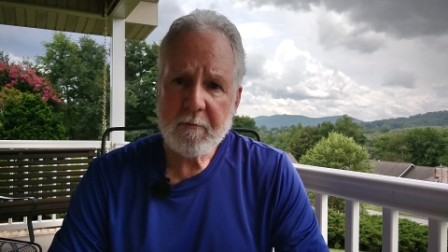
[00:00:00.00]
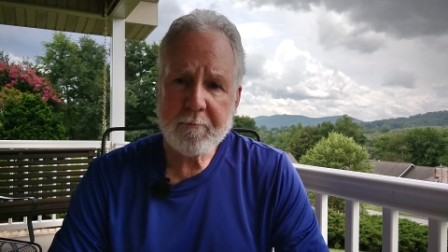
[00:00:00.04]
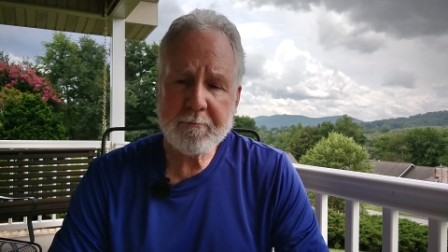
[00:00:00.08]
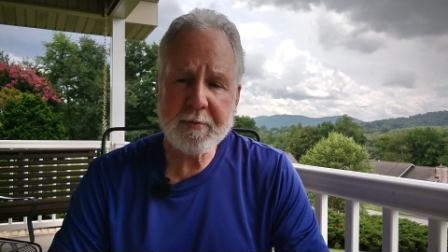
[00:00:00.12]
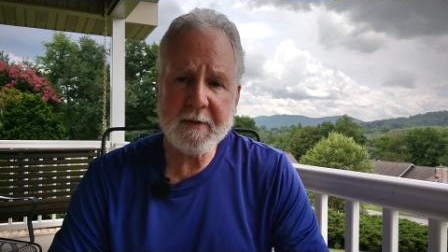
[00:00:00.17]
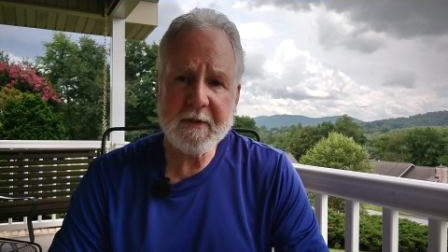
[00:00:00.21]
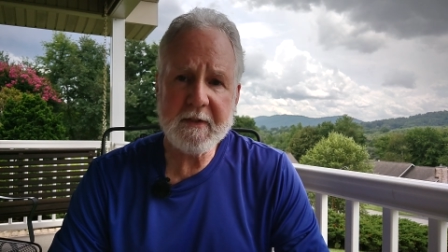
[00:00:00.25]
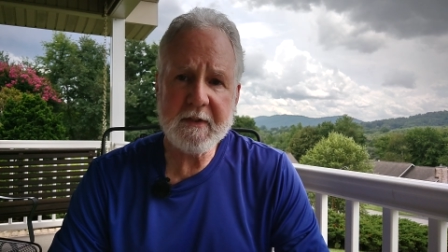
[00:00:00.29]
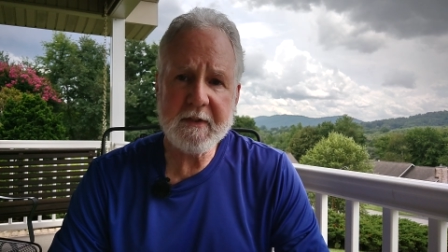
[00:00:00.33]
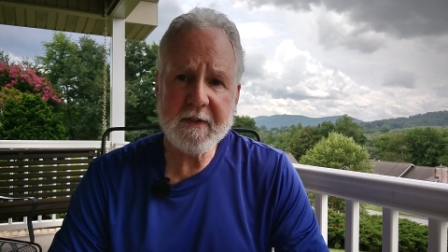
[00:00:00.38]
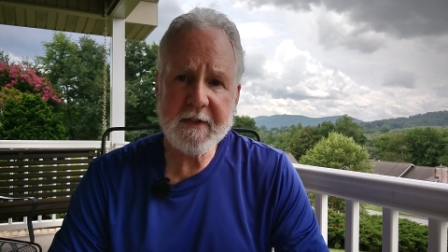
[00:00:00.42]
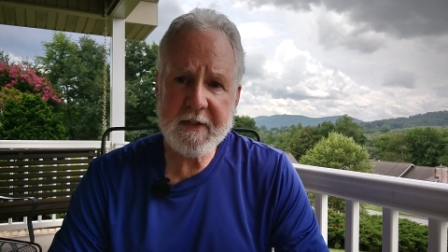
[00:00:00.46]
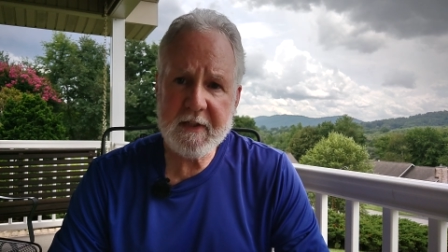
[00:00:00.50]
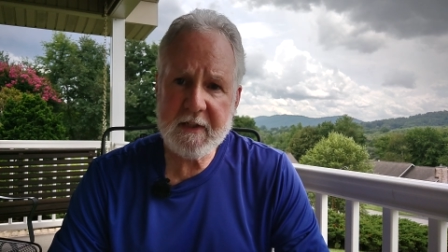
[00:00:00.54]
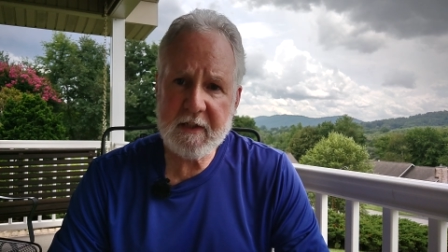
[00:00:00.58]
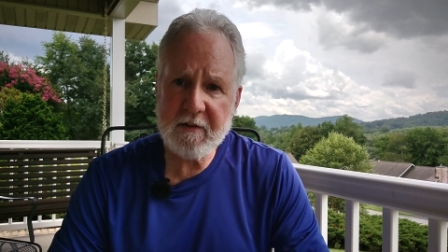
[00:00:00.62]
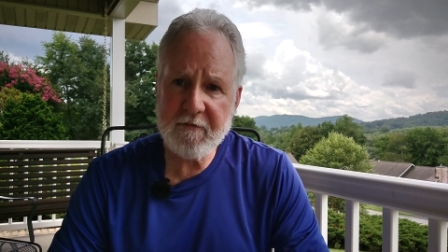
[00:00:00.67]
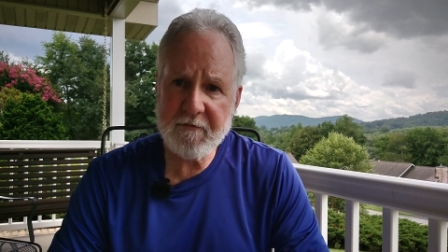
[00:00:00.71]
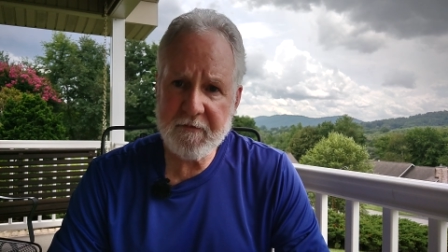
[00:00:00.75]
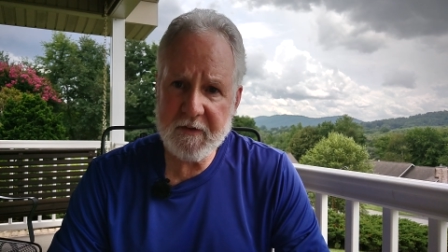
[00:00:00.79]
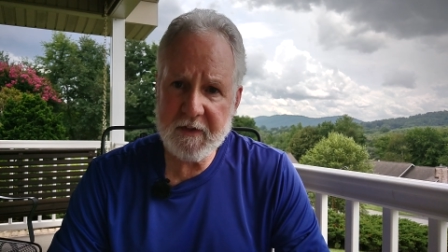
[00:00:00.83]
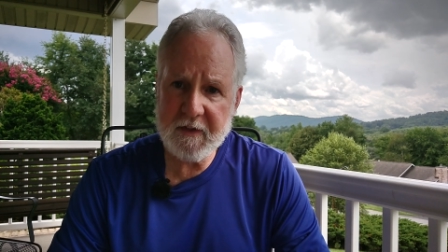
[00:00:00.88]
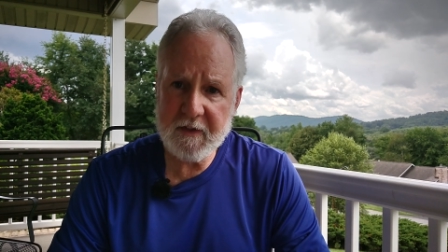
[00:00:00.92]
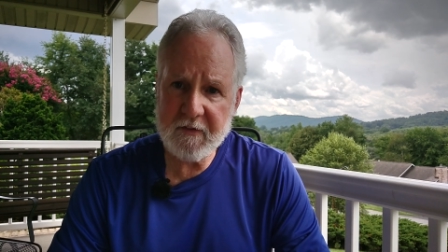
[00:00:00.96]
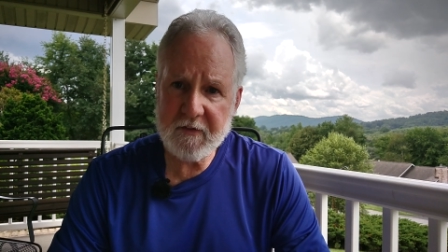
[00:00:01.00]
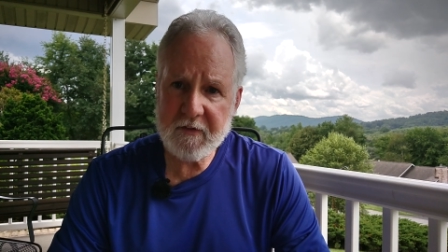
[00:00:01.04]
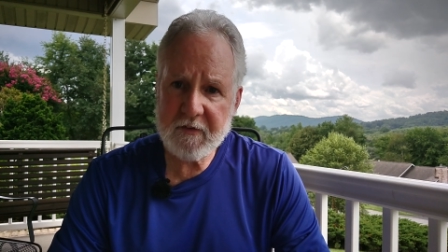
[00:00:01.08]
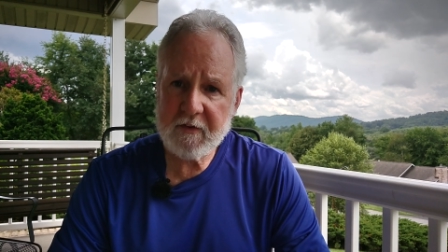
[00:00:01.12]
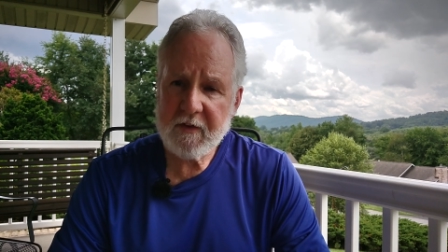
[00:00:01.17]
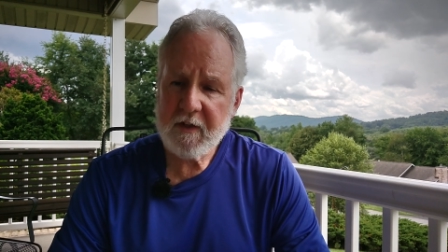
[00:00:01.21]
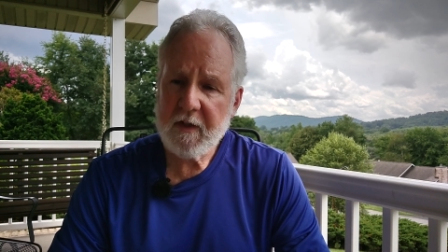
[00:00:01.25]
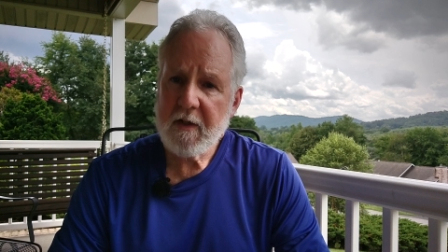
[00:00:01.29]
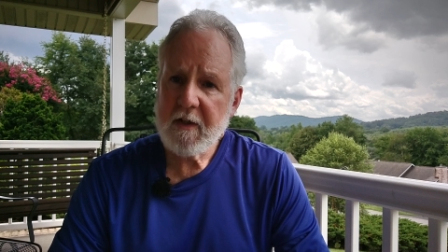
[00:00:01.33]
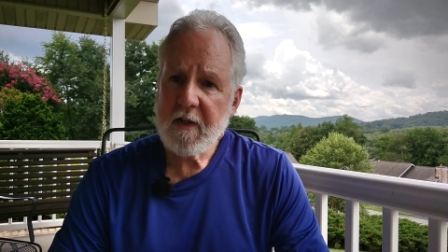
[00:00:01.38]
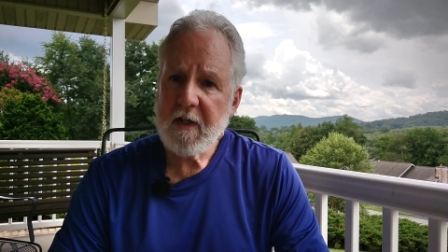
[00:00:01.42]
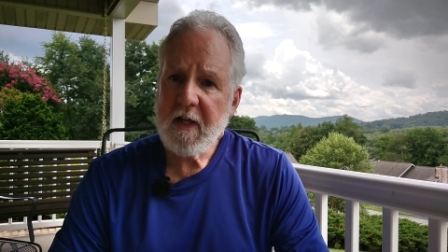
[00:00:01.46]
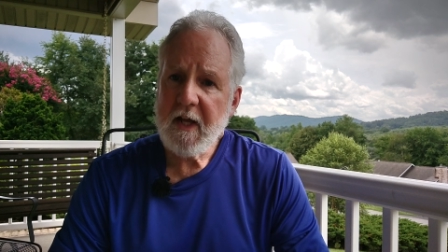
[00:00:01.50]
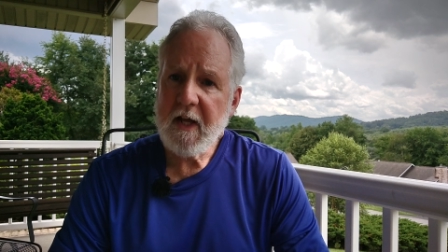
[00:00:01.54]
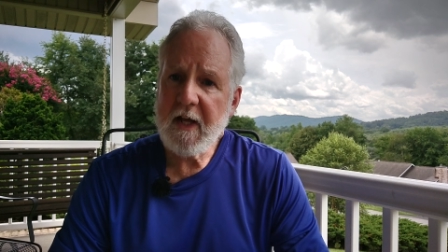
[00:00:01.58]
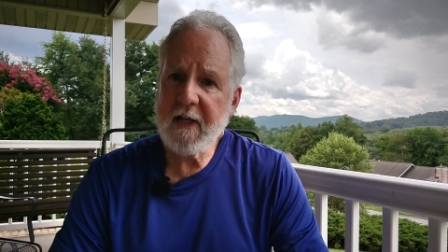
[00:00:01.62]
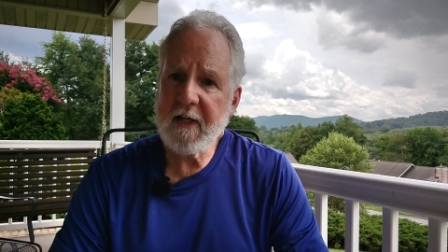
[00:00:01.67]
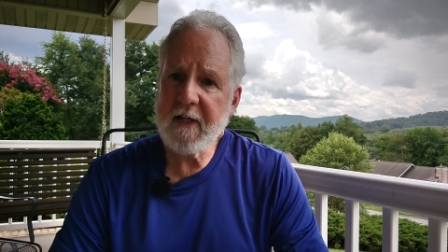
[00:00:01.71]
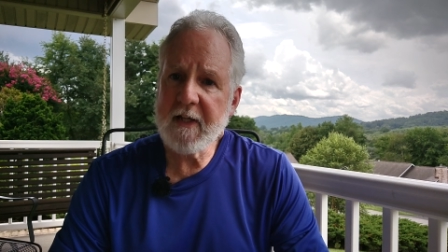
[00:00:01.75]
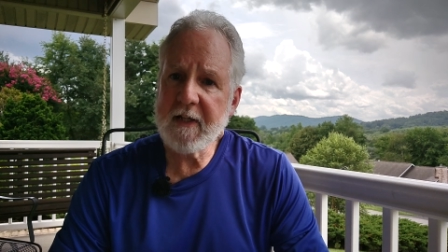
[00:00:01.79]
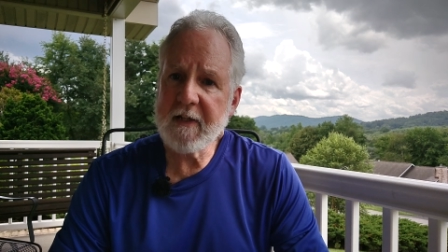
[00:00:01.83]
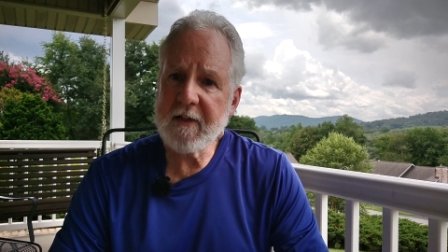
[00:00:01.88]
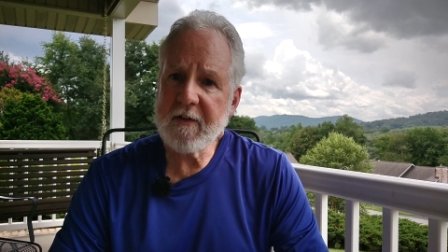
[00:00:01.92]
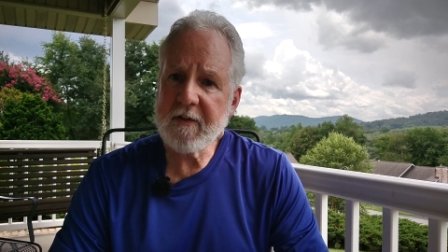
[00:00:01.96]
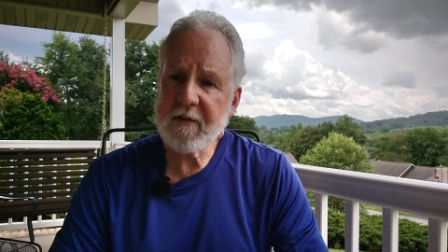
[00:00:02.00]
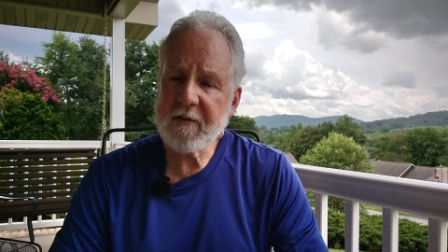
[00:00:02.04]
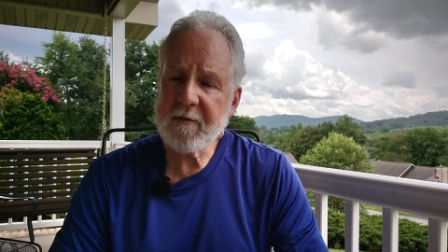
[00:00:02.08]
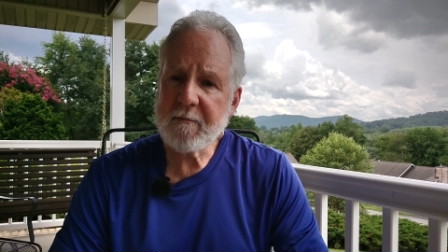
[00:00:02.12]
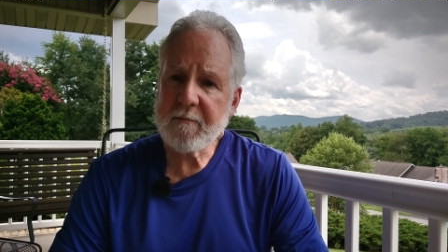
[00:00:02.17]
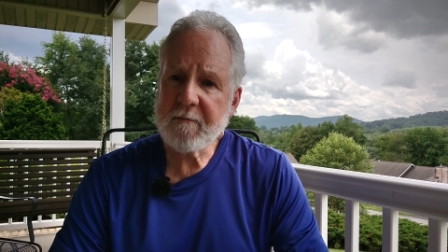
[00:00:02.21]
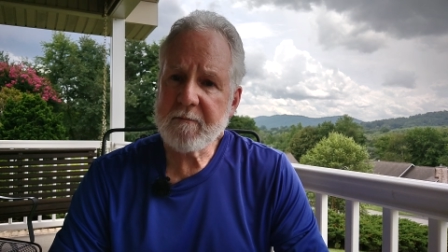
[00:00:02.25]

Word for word: believe this and